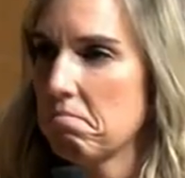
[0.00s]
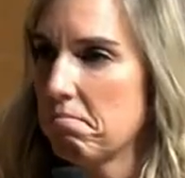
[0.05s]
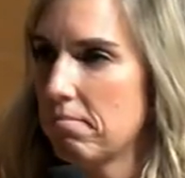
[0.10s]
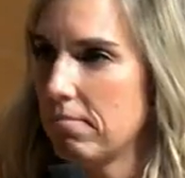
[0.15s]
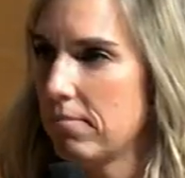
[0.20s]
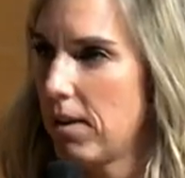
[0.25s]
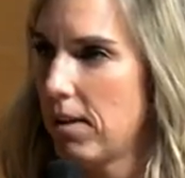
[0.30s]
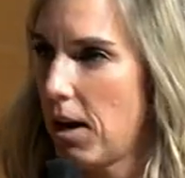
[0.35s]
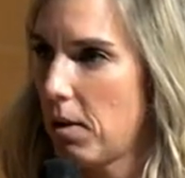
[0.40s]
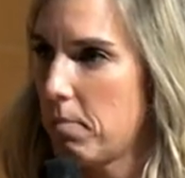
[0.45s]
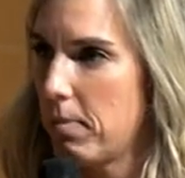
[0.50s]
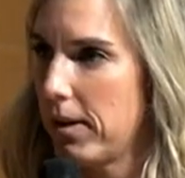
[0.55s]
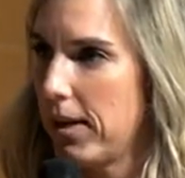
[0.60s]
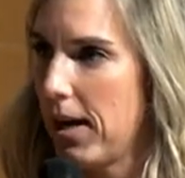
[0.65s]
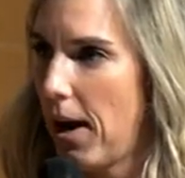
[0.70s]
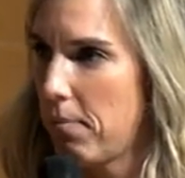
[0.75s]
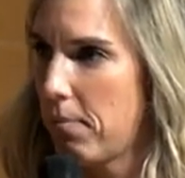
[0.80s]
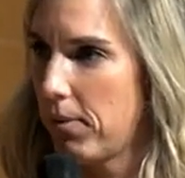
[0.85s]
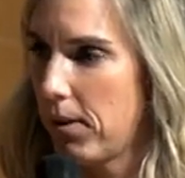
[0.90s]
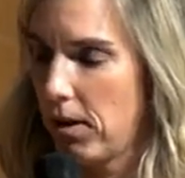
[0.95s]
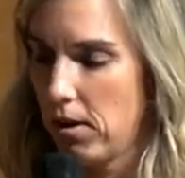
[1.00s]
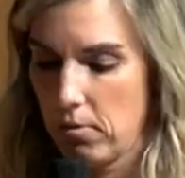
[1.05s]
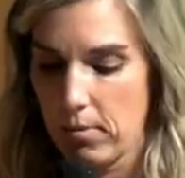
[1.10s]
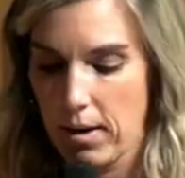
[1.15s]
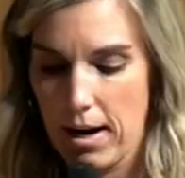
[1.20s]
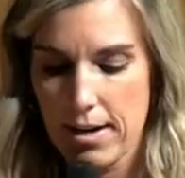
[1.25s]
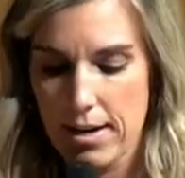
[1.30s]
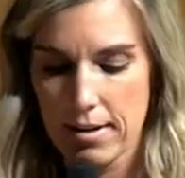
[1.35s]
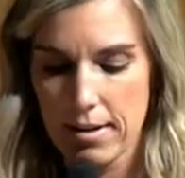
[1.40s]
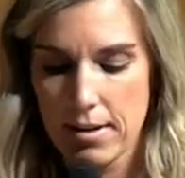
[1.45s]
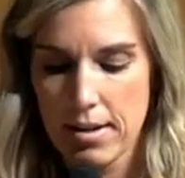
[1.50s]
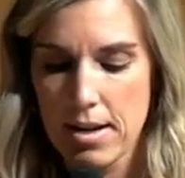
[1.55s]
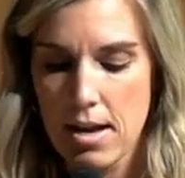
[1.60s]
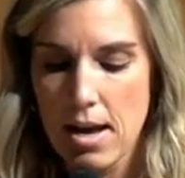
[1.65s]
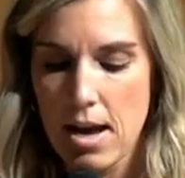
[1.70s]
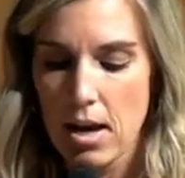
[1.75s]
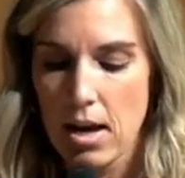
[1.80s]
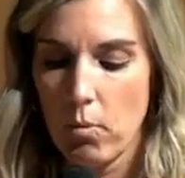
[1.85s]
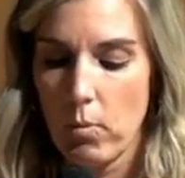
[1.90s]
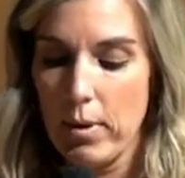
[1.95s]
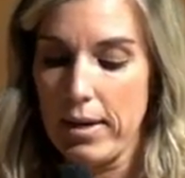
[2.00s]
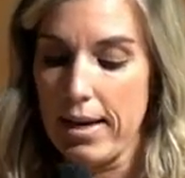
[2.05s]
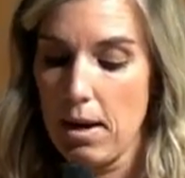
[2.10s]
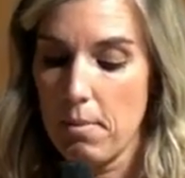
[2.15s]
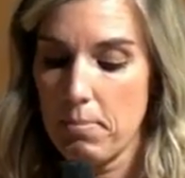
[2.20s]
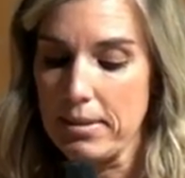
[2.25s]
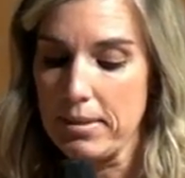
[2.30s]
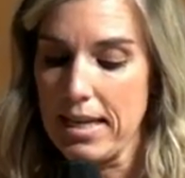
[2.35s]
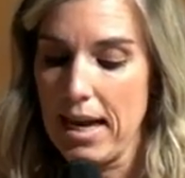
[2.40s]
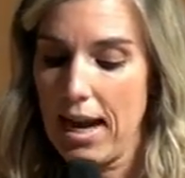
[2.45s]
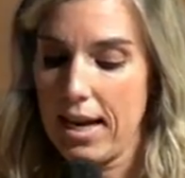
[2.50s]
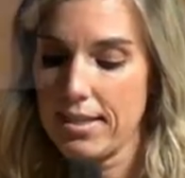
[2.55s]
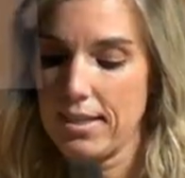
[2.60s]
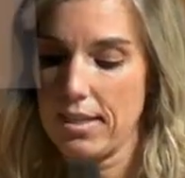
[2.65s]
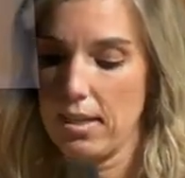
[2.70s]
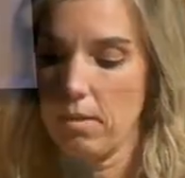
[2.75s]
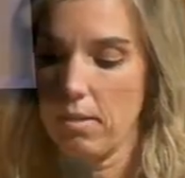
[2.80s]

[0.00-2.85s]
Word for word: Not a big gap there, right? We get potassium